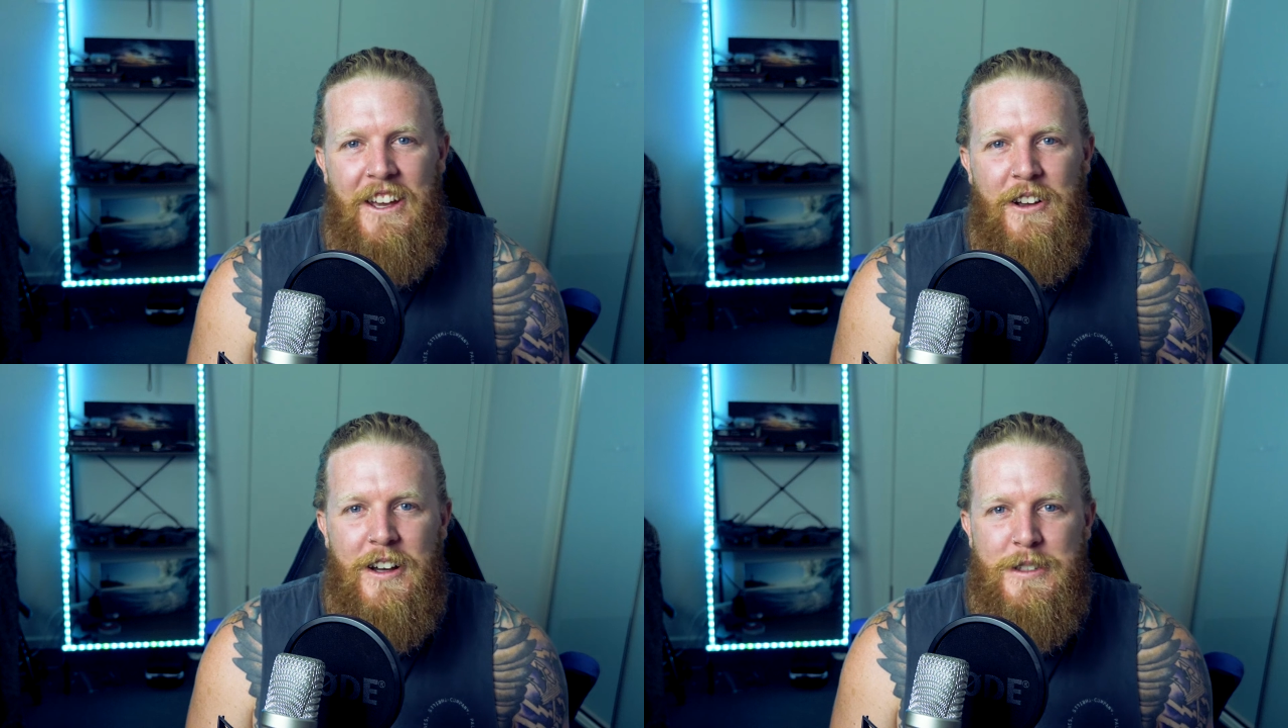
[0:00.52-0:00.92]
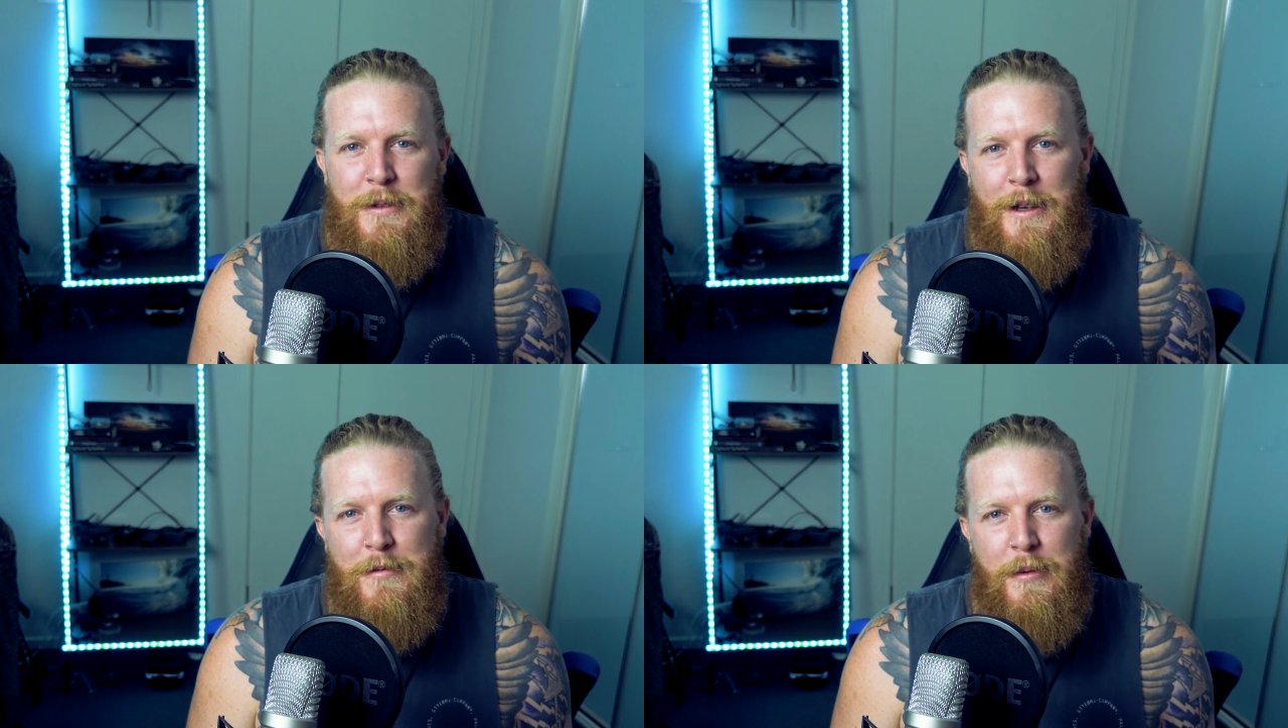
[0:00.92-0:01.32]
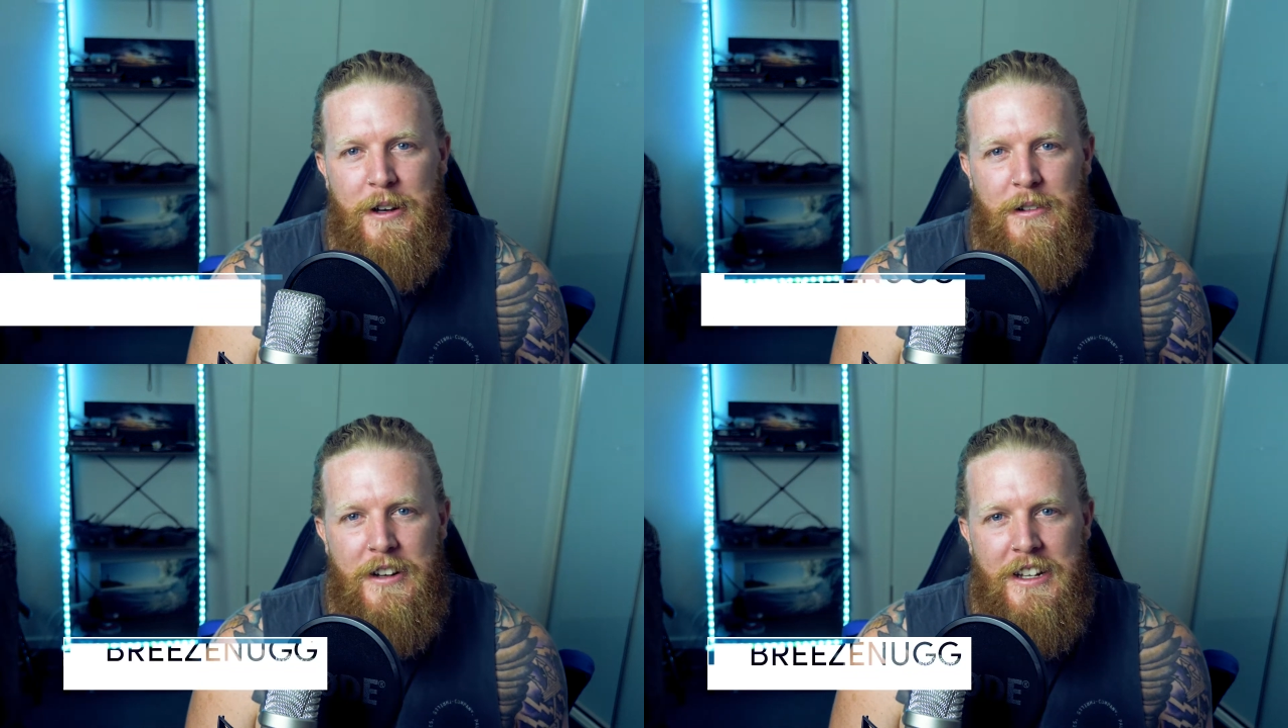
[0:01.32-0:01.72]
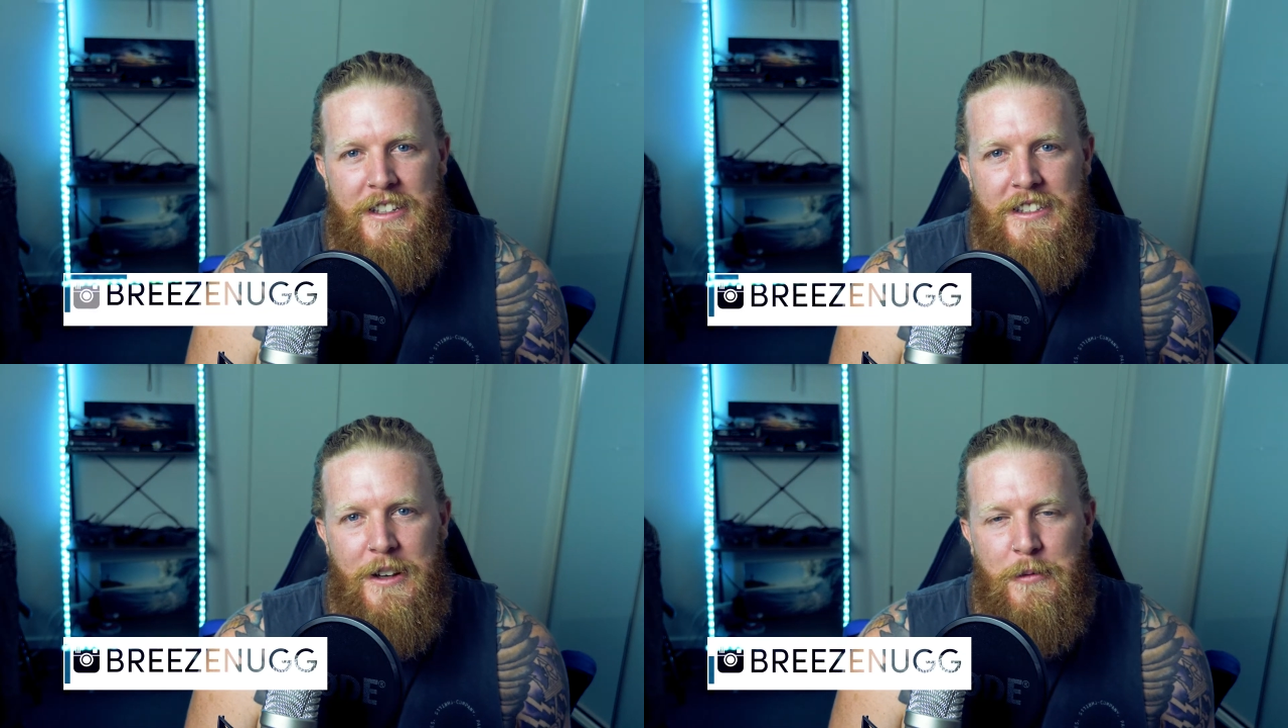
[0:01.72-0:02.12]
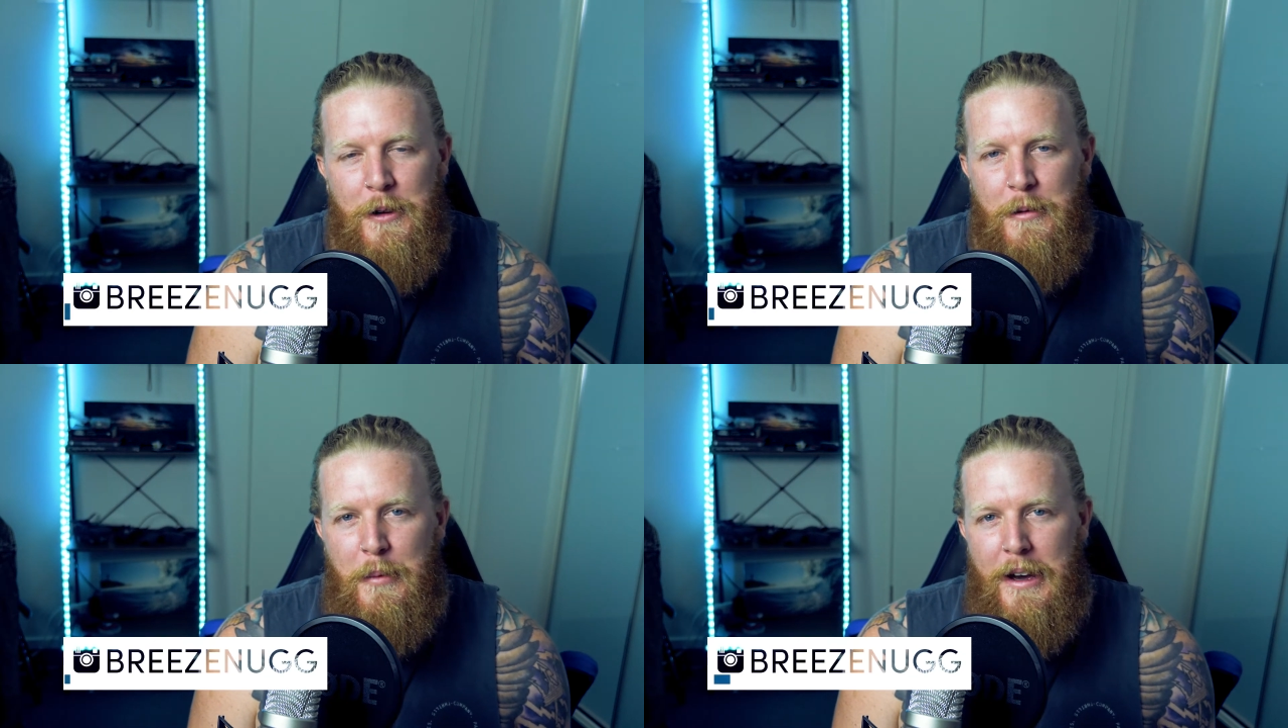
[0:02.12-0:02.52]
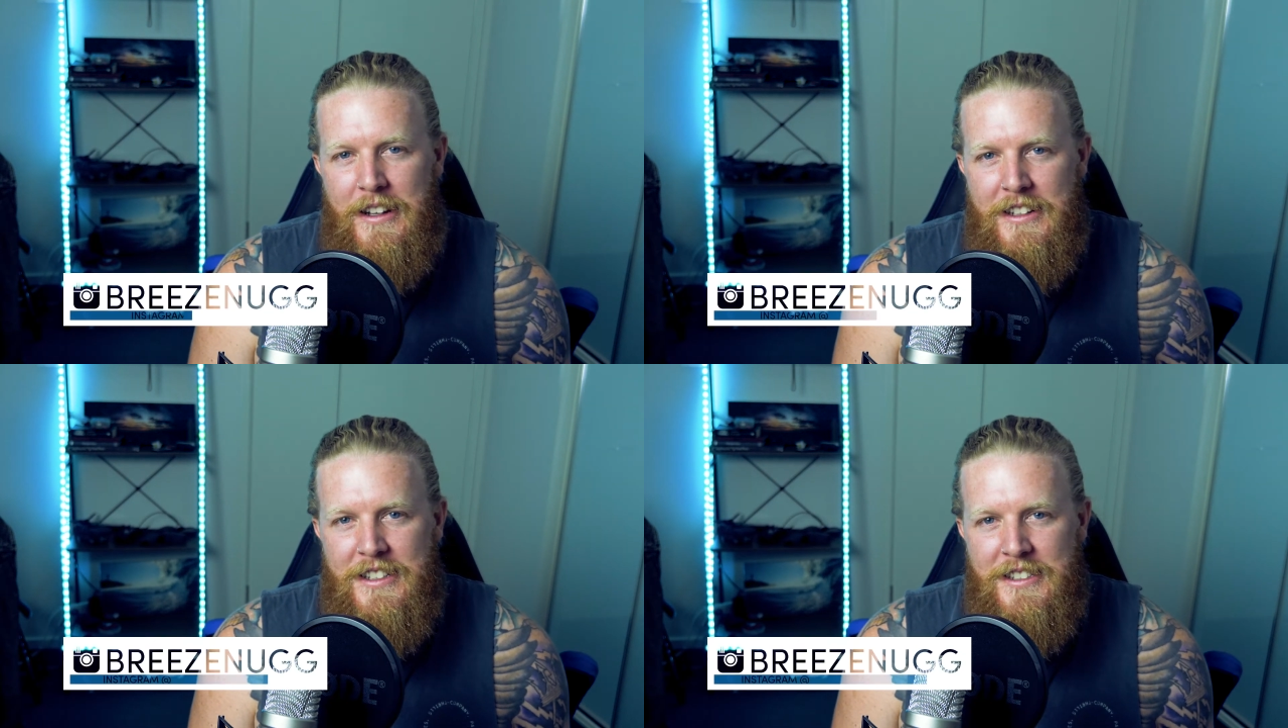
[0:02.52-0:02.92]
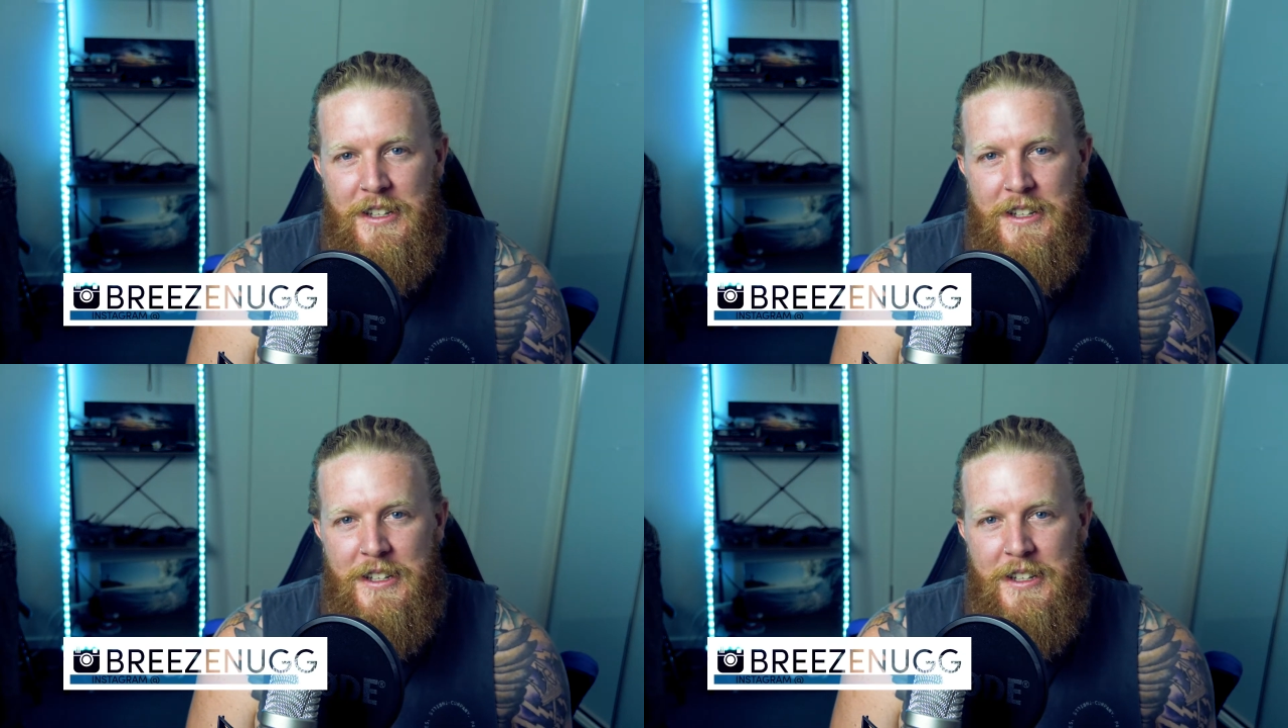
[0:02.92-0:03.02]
Hey guys, my name's Blake Rees and welcome back.